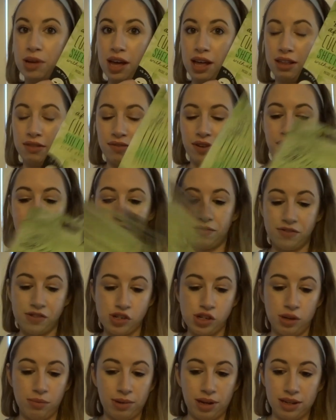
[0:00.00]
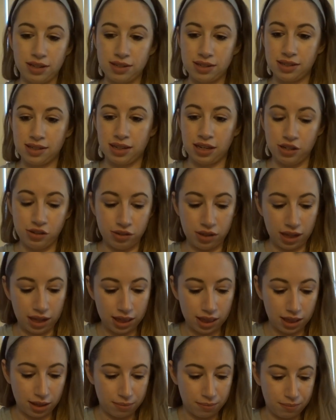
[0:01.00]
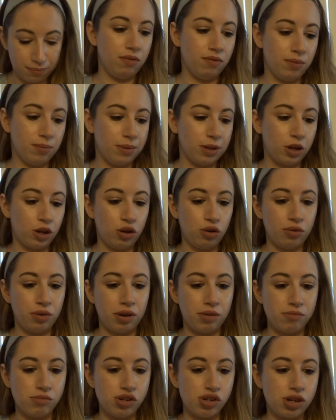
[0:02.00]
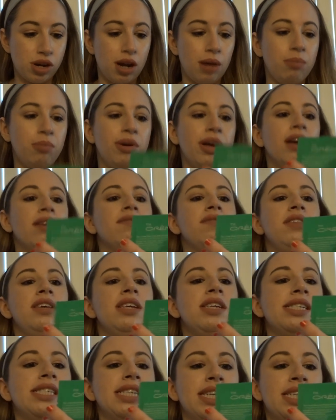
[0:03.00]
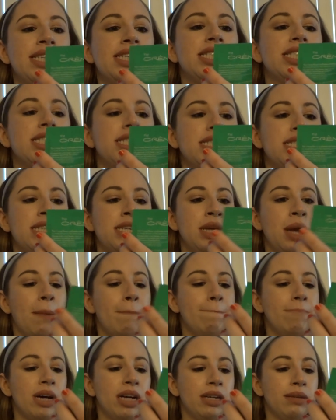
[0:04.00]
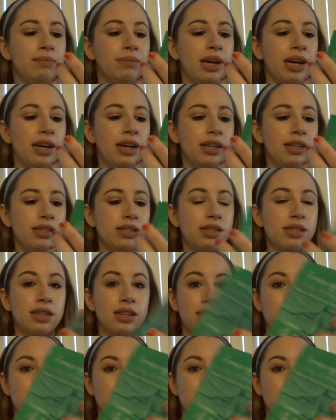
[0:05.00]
aloe vera sheet masks. I do like them. From the Creme Shop, we have the Dead Sea Mud Mask.